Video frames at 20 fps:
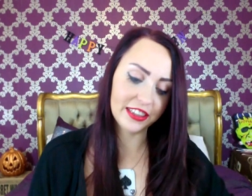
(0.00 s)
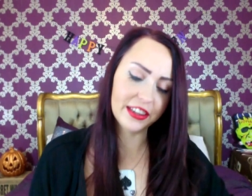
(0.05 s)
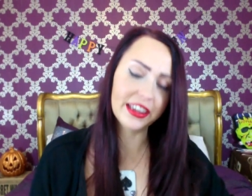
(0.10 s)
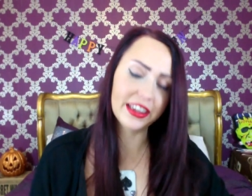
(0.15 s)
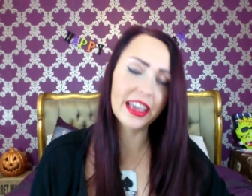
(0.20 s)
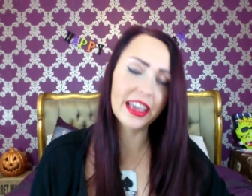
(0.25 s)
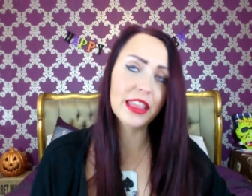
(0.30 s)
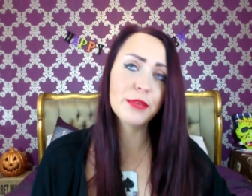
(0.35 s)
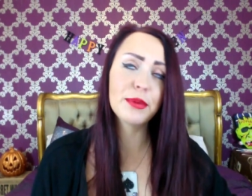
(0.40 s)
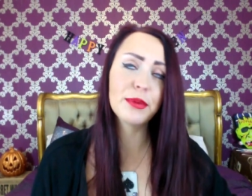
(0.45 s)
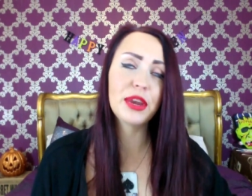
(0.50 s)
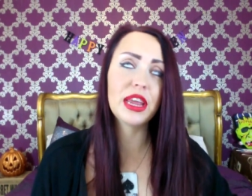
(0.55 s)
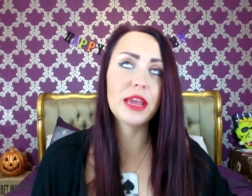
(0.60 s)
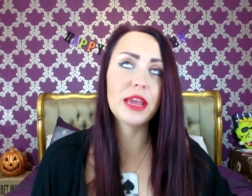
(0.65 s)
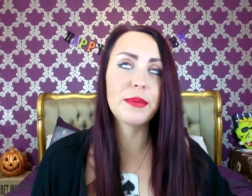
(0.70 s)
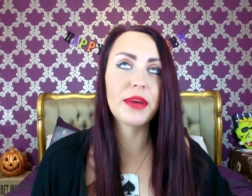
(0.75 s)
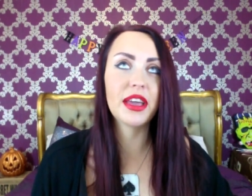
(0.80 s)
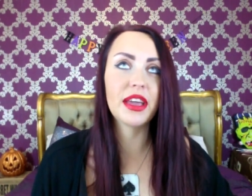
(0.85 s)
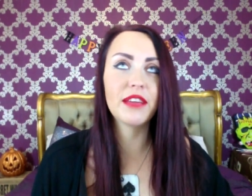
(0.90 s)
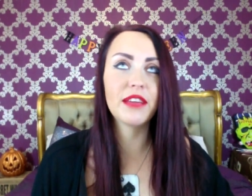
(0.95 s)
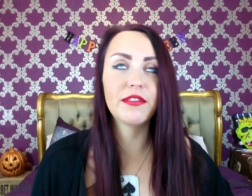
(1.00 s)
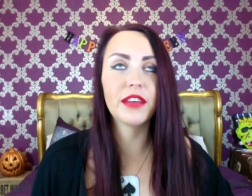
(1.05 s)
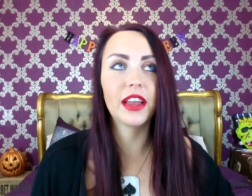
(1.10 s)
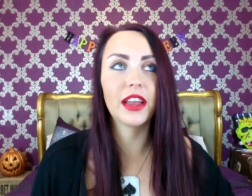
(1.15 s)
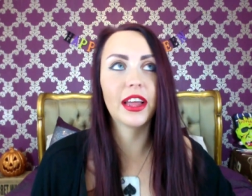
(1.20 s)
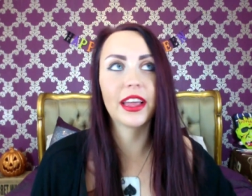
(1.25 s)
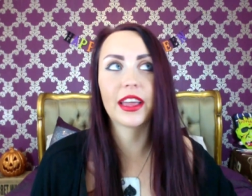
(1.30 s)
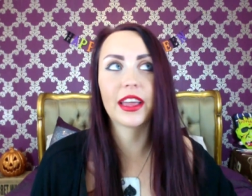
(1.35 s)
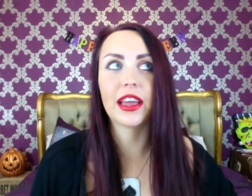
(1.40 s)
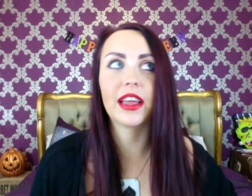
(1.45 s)
You can get them on eBay for
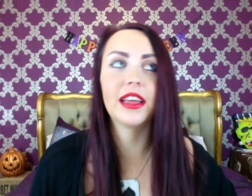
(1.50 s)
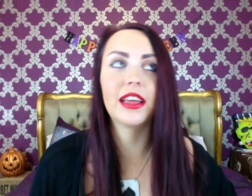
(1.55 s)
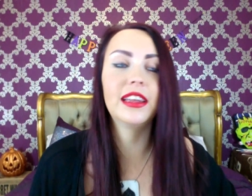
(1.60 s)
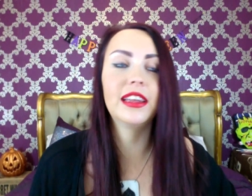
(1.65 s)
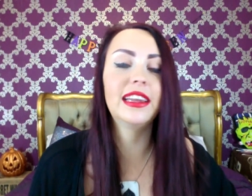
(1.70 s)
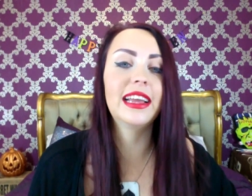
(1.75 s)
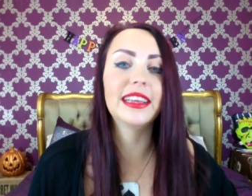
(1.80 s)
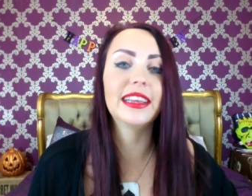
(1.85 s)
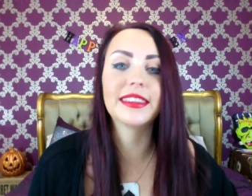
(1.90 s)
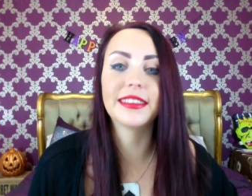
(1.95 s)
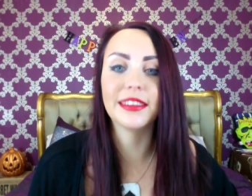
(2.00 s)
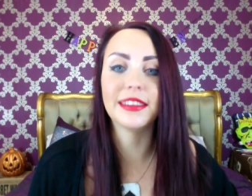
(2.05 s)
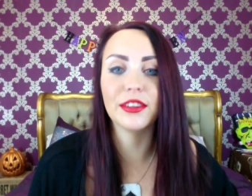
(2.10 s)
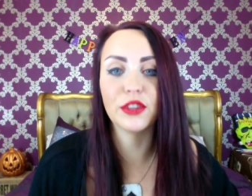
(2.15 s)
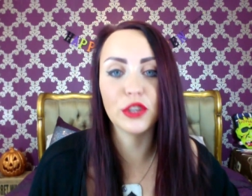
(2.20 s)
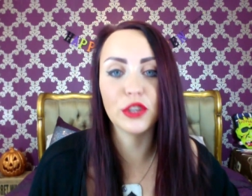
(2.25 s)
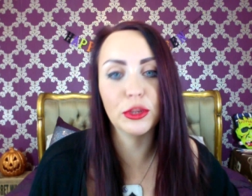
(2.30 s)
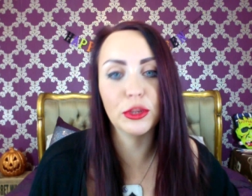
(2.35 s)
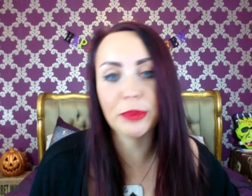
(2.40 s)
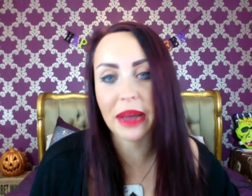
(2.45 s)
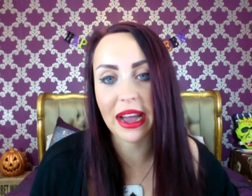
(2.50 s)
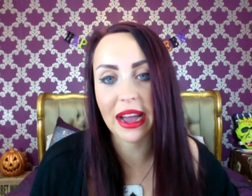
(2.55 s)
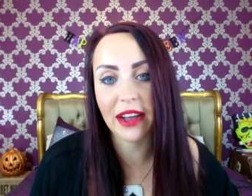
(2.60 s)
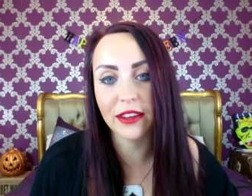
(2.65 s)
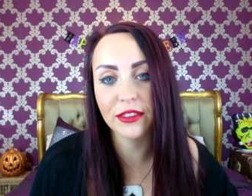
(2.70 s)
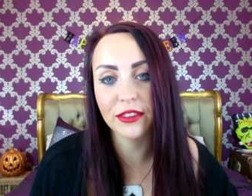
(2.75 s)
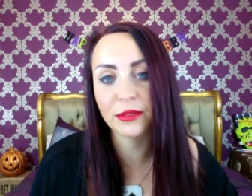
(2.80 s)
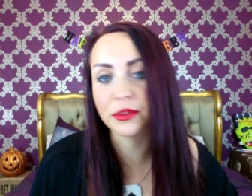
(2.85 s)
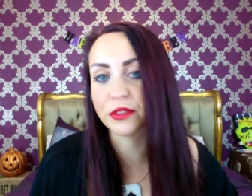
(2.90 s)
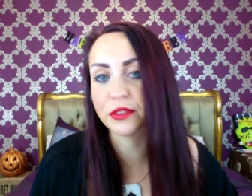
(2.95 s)
like less than two
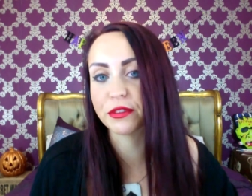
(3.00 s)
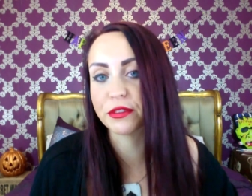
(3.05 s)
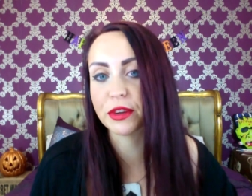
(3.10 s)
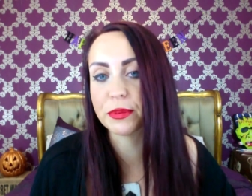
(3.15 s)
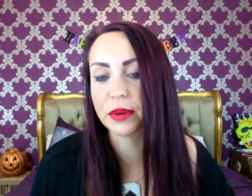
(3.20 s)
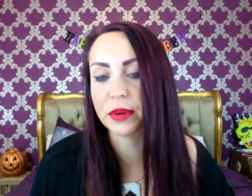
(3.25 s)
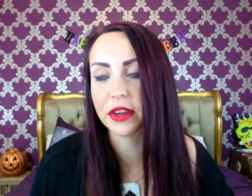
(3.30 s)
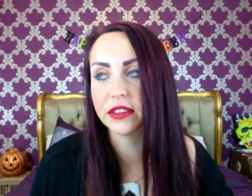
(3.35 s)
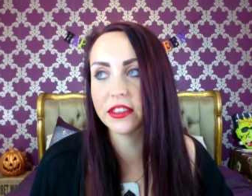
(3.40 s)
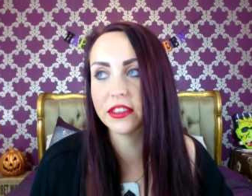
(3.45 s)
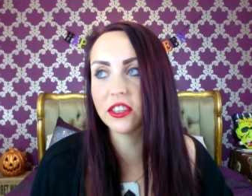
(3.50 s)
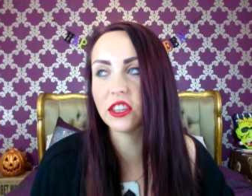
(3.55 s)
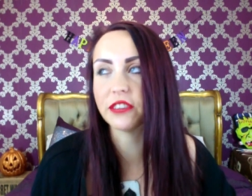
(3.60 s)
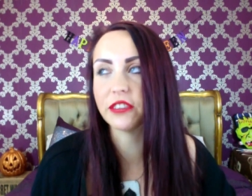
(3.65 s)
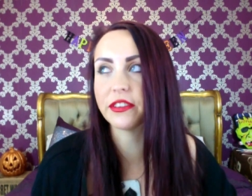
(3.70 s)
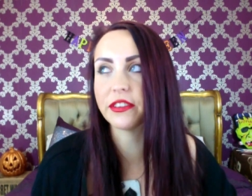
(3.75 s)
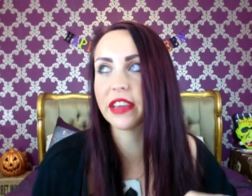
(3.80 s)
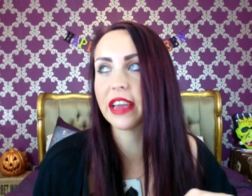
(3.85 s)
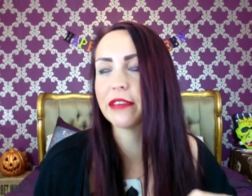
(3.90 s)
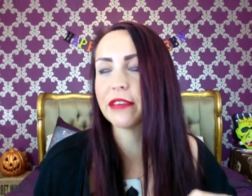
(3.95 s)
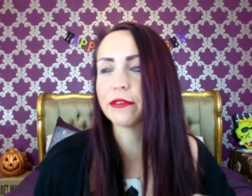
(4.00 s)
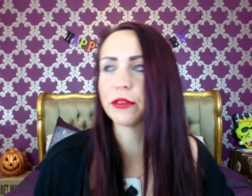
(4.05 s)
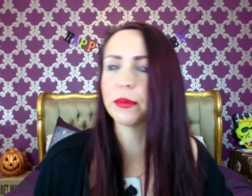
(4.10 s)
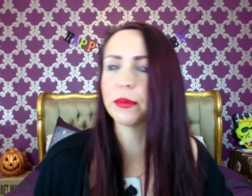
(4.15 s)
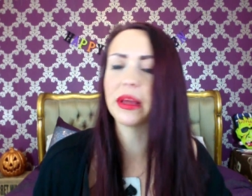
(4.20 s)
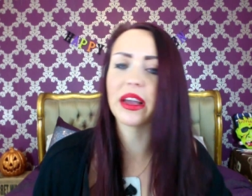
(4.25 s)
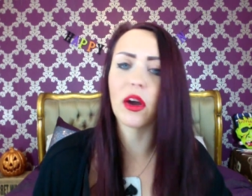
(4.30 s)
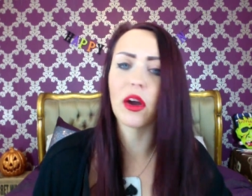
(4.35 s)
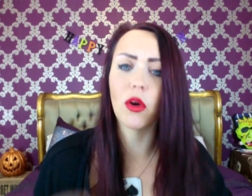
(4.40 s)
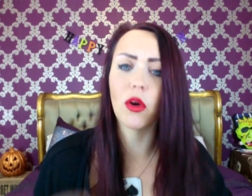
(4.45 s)
pounds with free postage if you get them
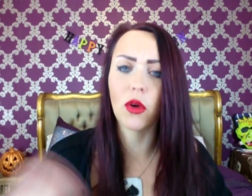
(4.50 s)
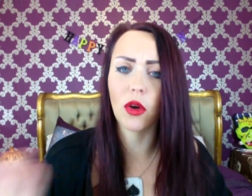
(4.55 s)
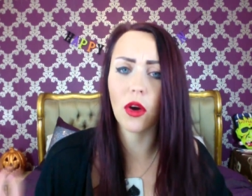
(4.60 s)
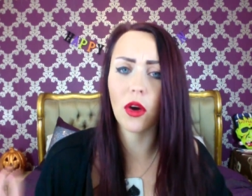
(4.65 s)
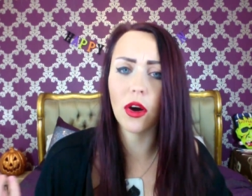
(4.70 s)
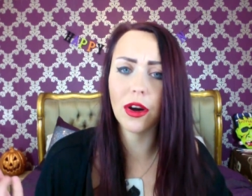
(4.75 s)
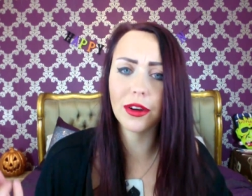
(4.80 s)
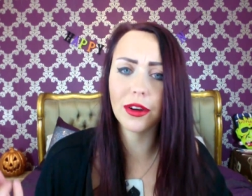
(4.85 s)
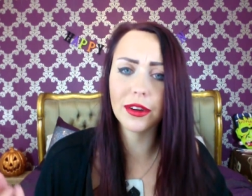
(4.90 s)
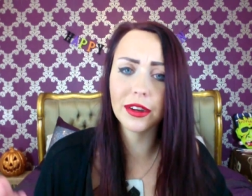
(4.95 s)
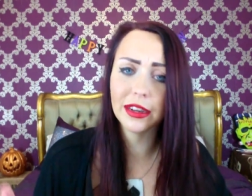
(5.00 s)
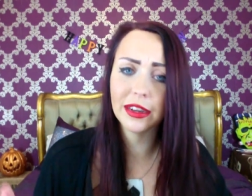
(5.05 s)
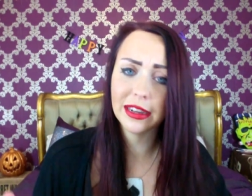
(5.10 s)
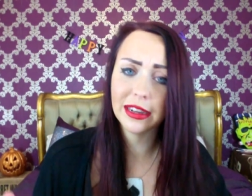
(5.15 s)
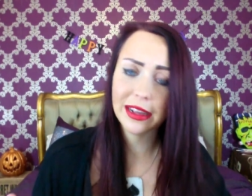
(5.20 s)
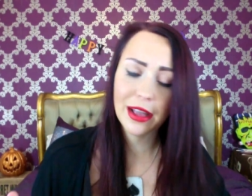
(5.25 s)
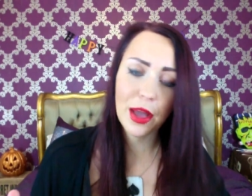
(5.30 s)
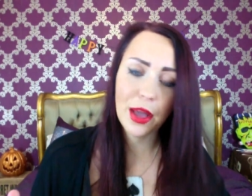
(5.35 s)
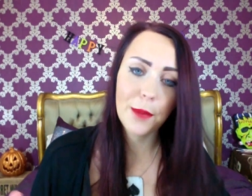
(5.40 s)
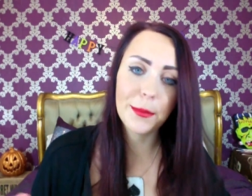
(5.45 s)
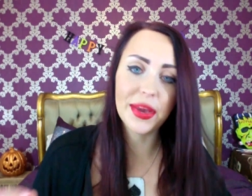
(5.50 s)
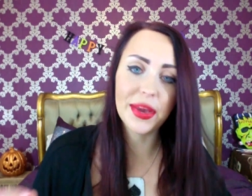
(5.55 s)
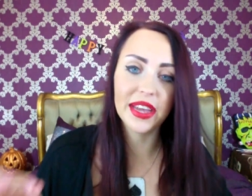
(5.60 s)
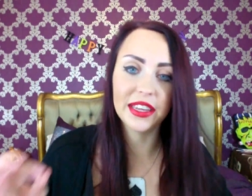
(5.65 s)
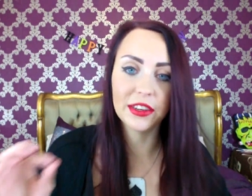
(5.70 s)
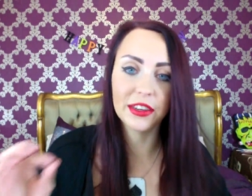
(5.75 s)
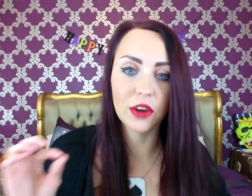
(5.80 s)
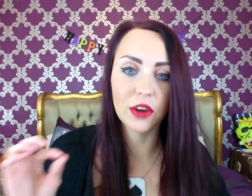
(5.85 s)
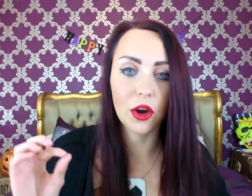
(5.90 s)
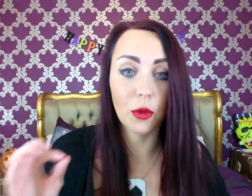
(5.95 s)
from like Hong Kong,
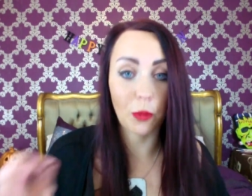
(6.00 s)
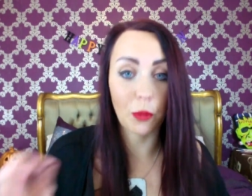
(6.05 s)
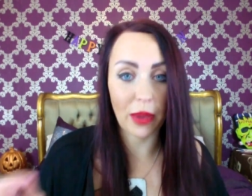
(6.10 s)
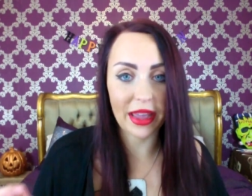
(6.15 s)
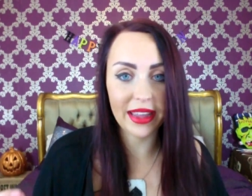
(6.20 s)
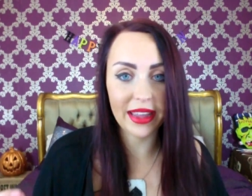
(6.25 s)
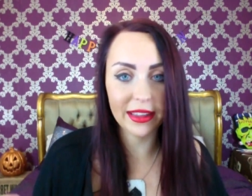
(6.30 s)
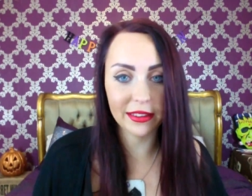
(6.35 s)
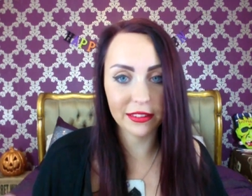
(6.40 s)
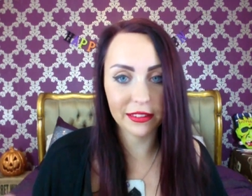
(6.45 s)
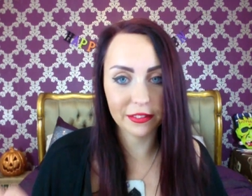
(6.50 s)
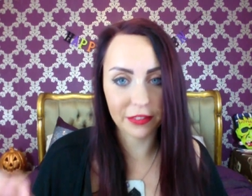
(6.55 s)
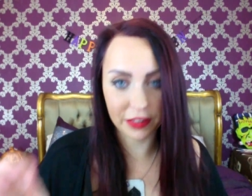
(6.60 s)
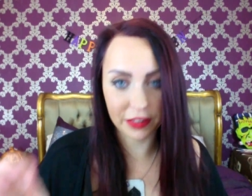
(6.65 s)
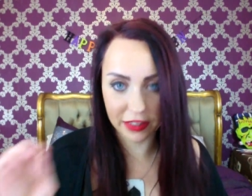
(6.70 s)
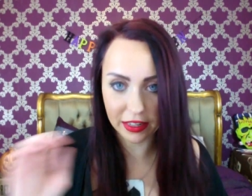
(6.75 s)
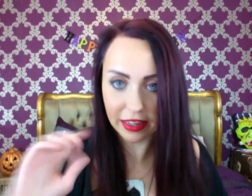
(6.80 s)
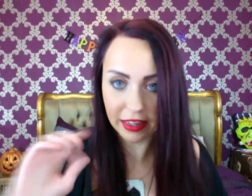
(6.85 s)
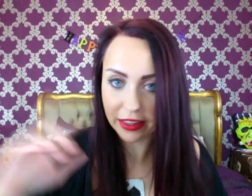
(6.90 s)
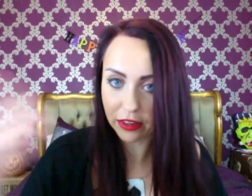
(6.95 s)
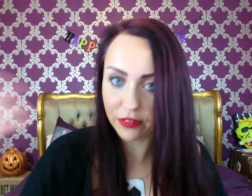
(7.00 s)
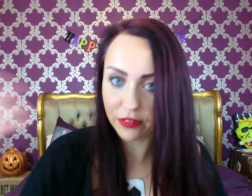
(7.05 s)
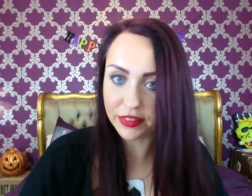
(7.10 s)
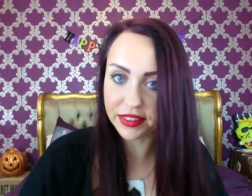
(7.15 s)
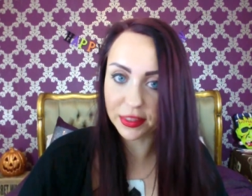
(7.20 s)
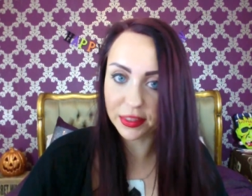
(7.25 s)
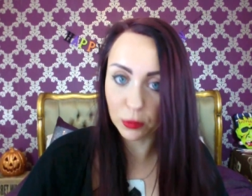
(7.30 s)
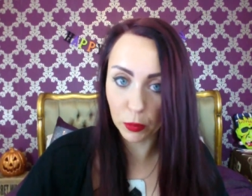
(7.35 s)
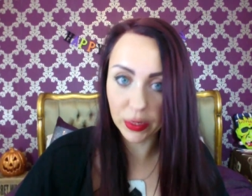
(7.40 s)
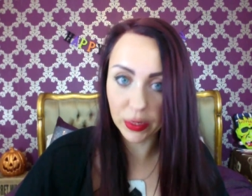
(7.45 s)
but you gotta wait for like
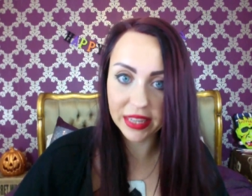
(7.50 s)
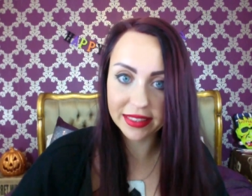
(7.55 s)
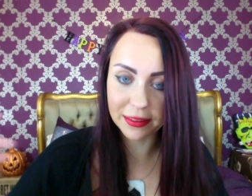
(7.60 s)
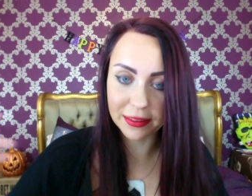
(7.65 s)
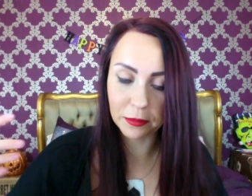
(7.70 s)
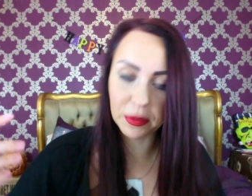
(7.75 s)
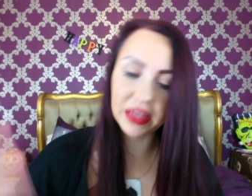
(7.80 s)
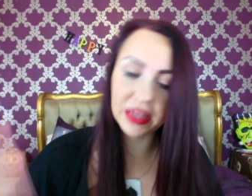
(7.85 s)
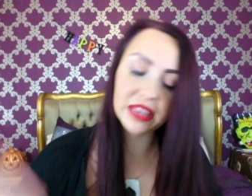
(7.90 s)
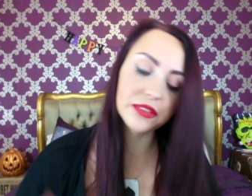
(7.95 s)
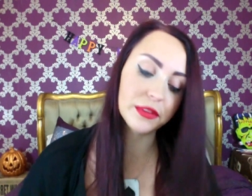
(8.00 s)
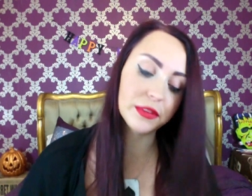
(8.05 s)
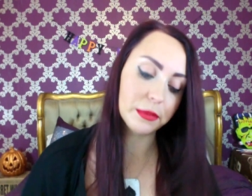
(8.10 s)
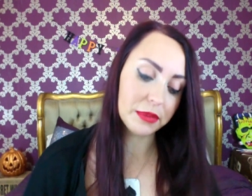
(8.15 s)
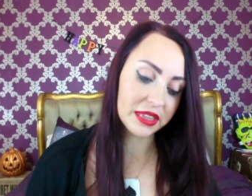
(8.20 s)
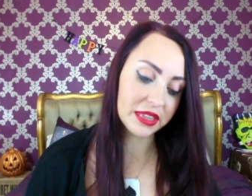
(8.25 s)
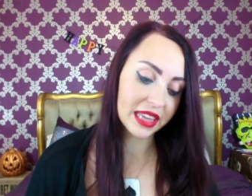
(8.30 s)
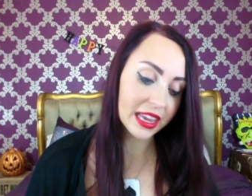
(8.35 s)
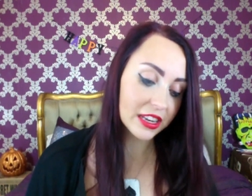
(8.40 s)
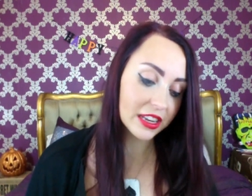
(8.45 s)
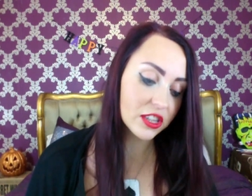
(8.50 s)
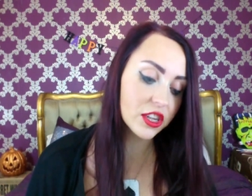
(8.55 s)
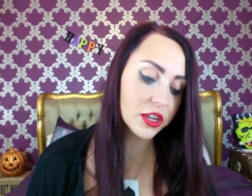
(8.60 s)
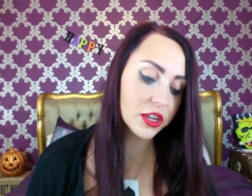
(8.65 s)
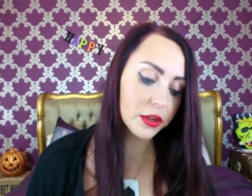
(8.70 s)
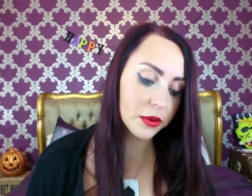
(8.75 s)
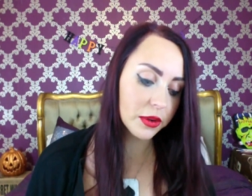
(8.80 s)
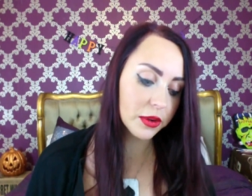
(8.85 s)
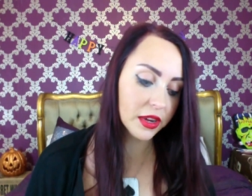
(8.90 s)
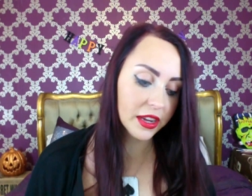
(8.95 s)
obviously weeks and weeks for them to get to
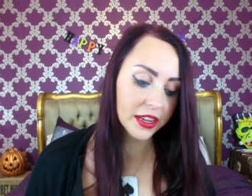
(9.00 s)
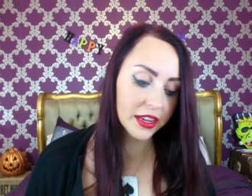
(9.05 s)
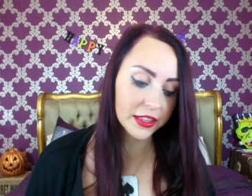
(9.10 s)
you.